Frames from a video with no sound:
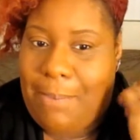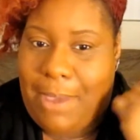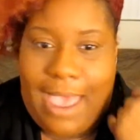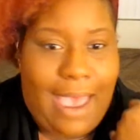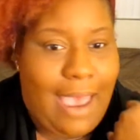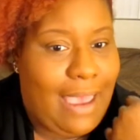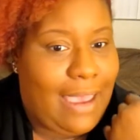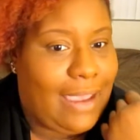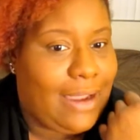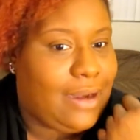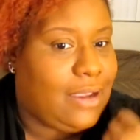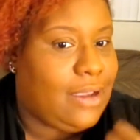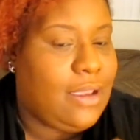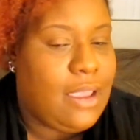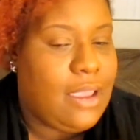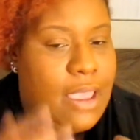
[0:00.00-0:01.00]
bad,
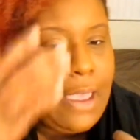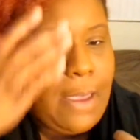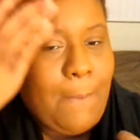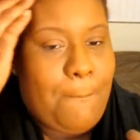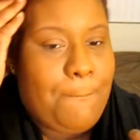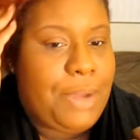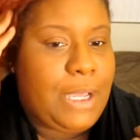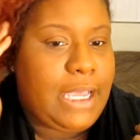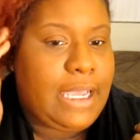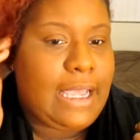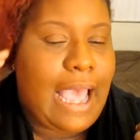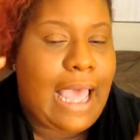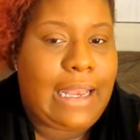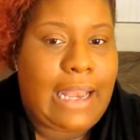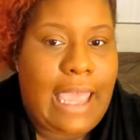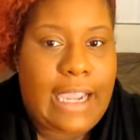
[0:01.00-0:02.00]
but
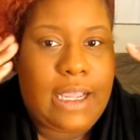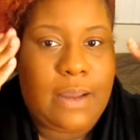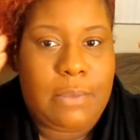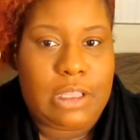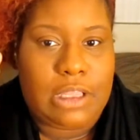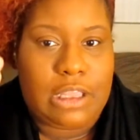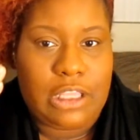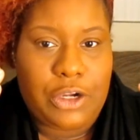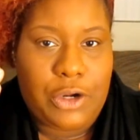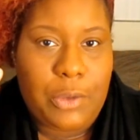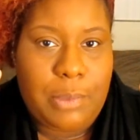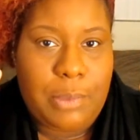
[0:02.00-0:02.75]
I like them a little